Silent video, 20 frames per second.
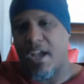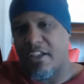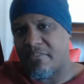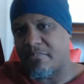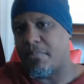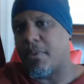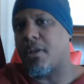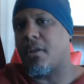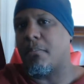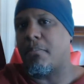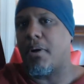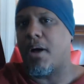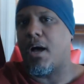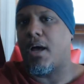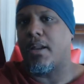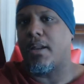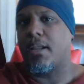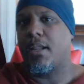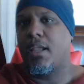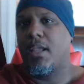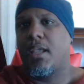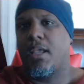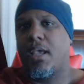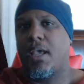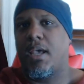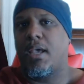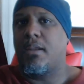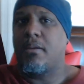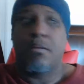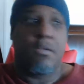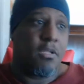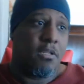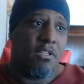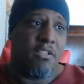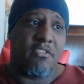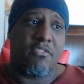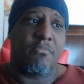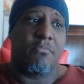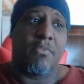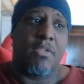I speak upon it, and
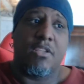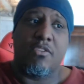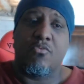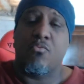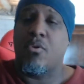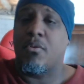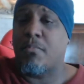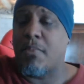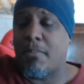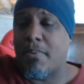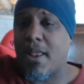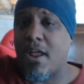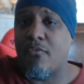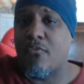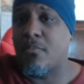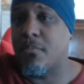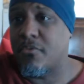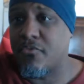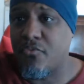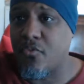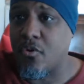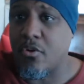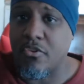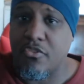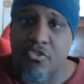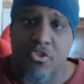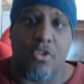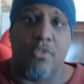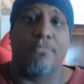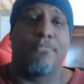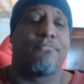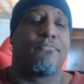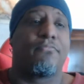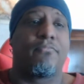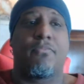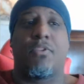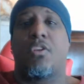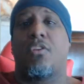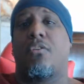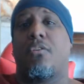this is what my platform is for. So
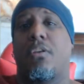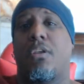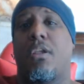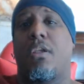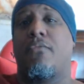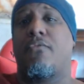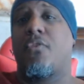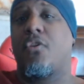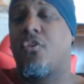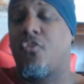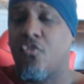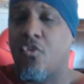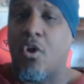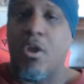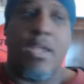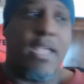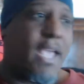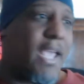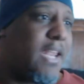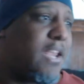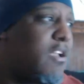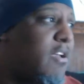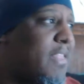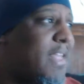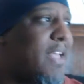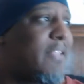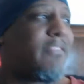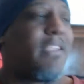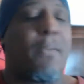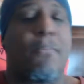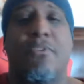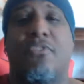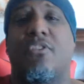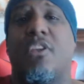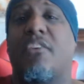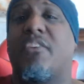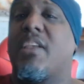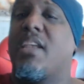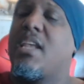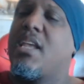if you enjoy any of that type of
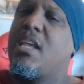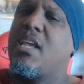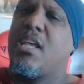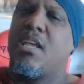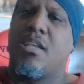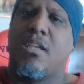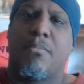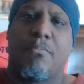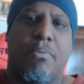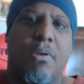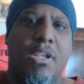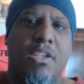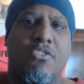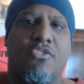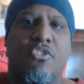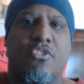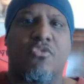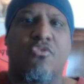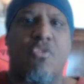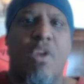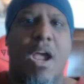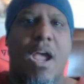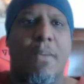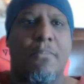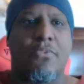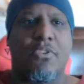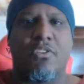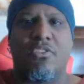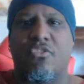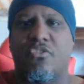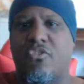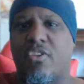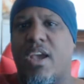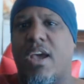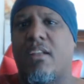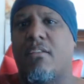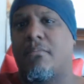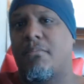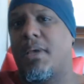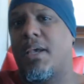stuff, please subscribe to this
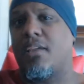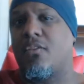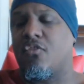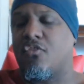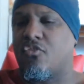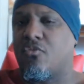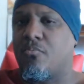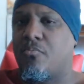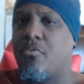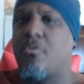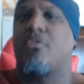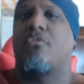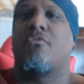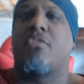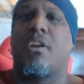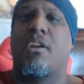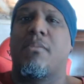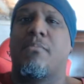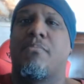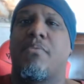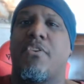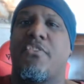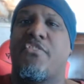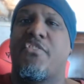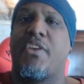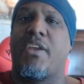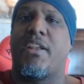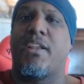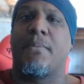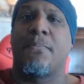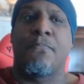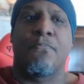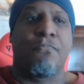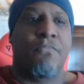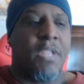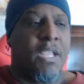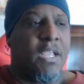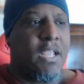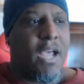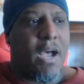channel, man. Your support is really appreciated.
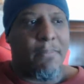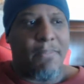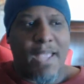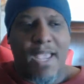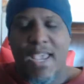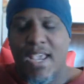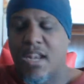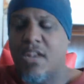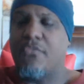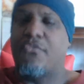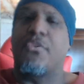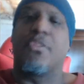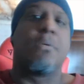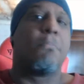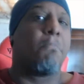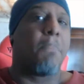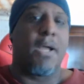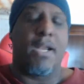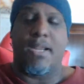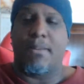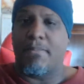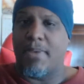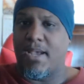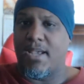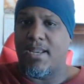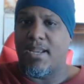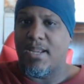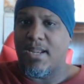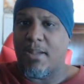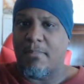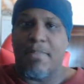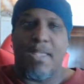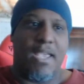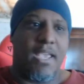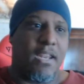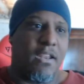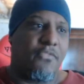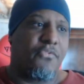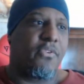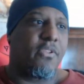I'm not in it for the money, man. I'm not
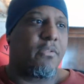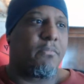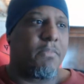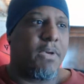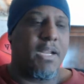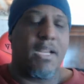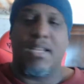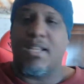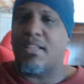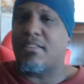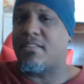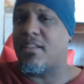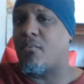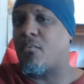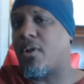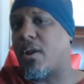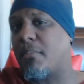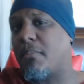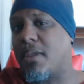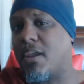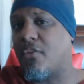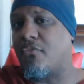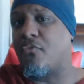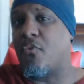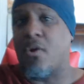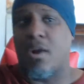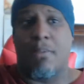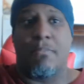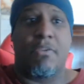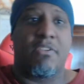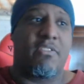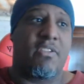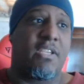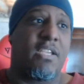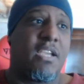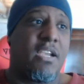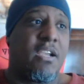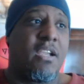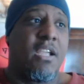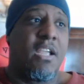in it for the money. That's not what I'm here for. I'm just
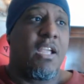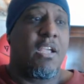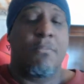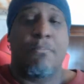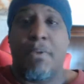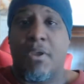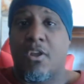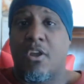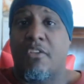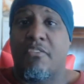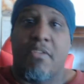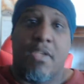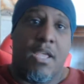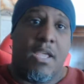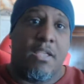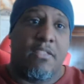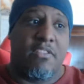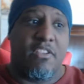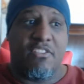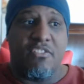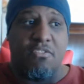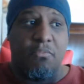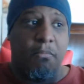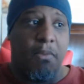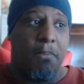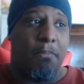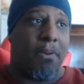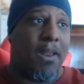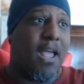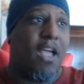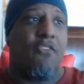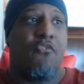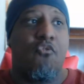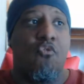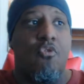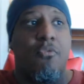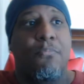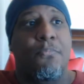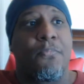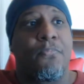here because this is my
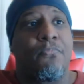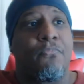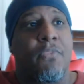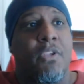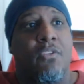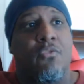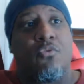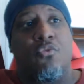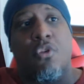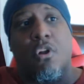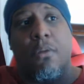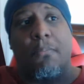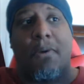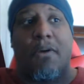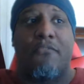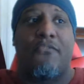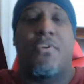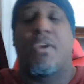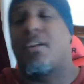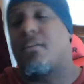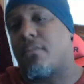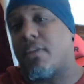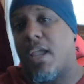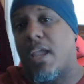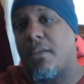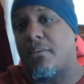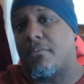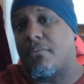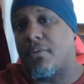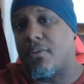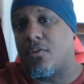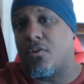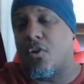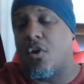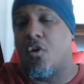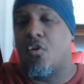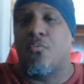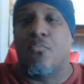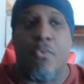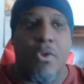platform to talk about video games,
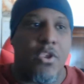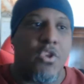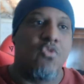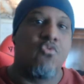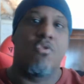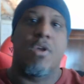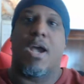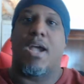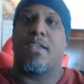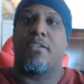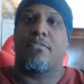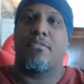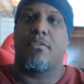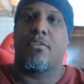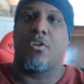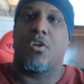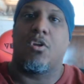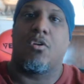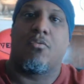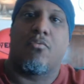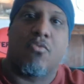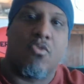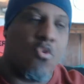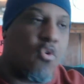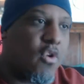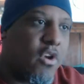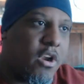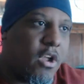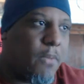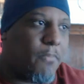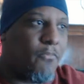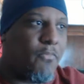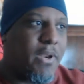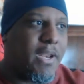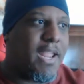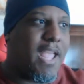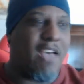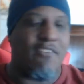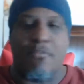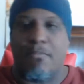with you guys. Growing up, we
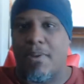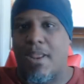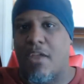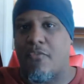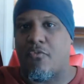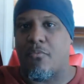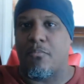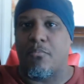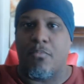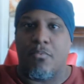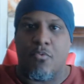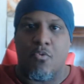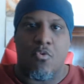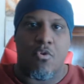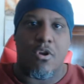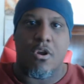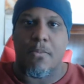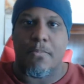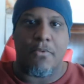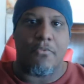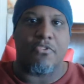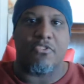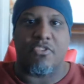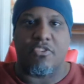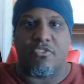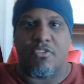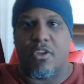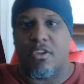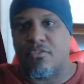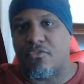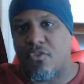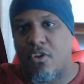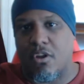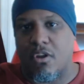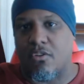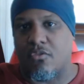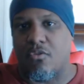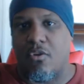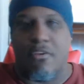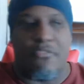didn't have a platform. Growing up, it was just us
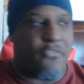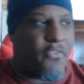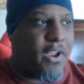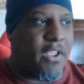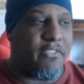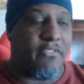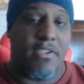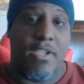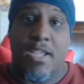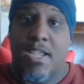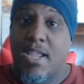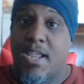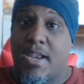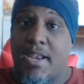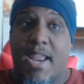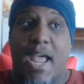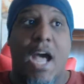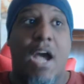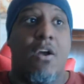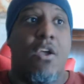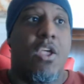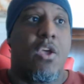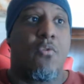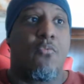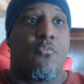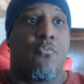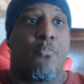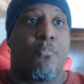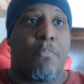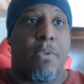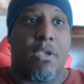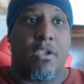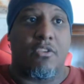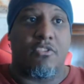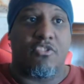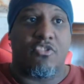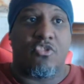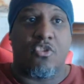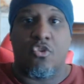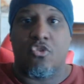talking to our friends. Now,
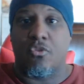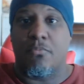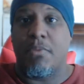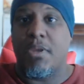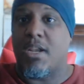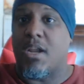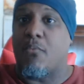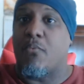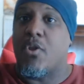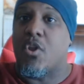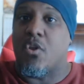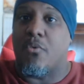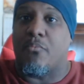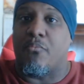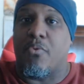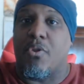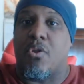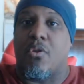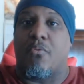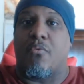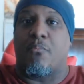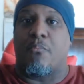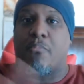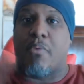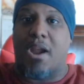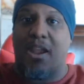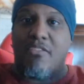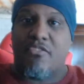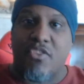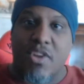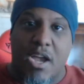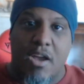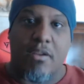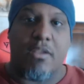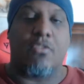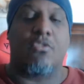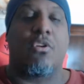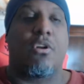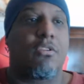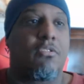because social media, we could branch
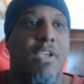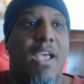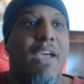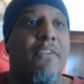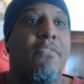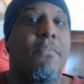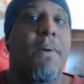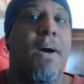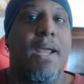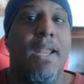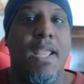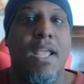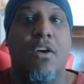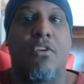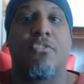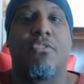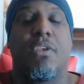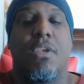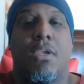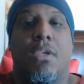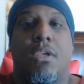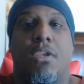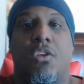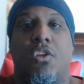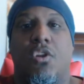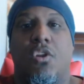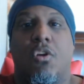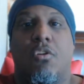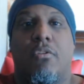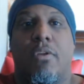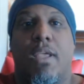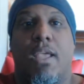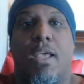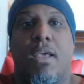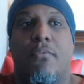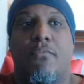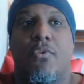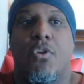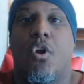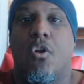out and talk to everybody else,
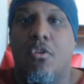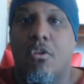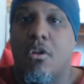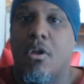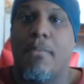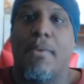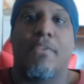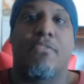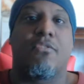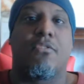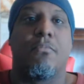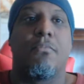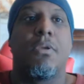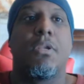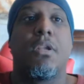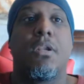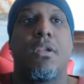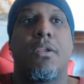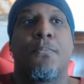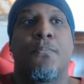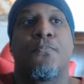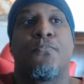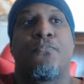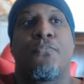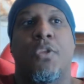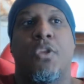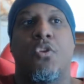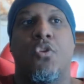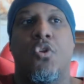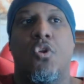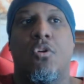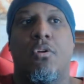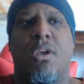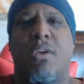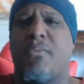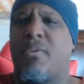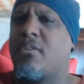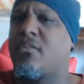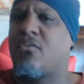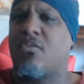and we all could come as a community,
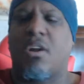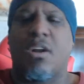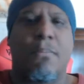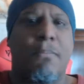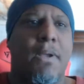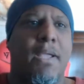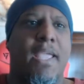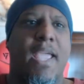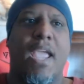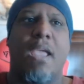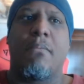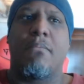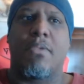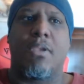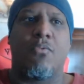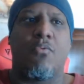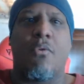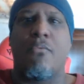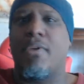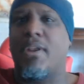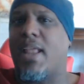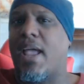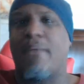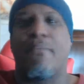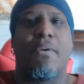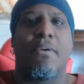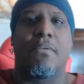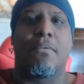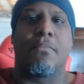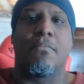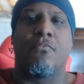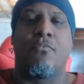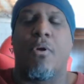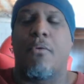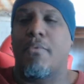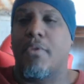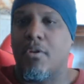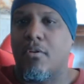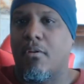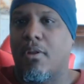and we could talk about games and what we like,
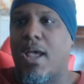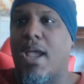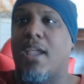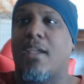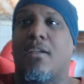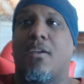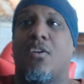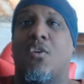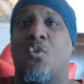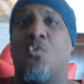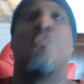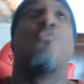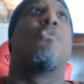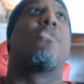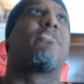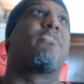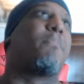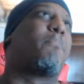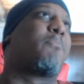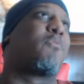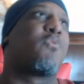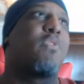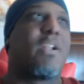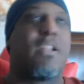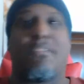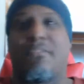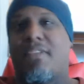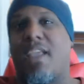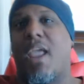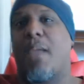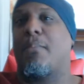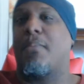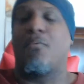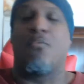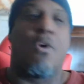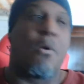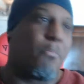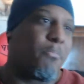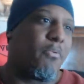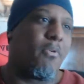what we don't like, or who was the greatest game at
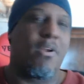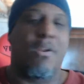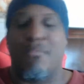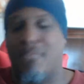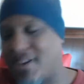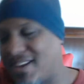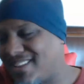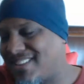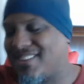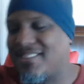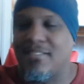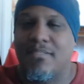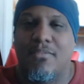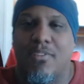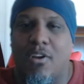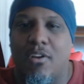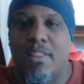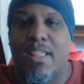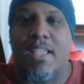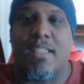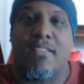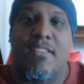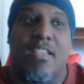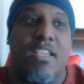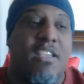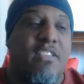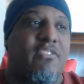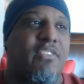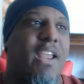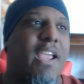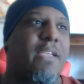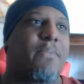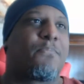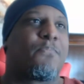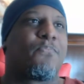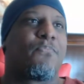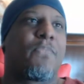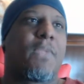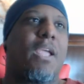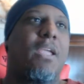one point, or whatever, all that. It's
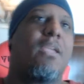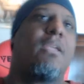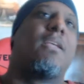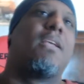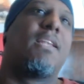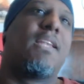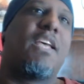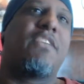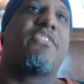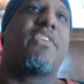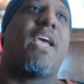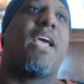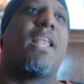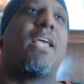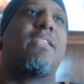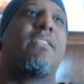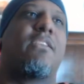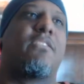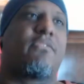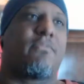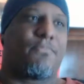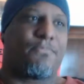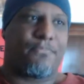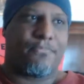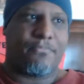like, let's say it like this.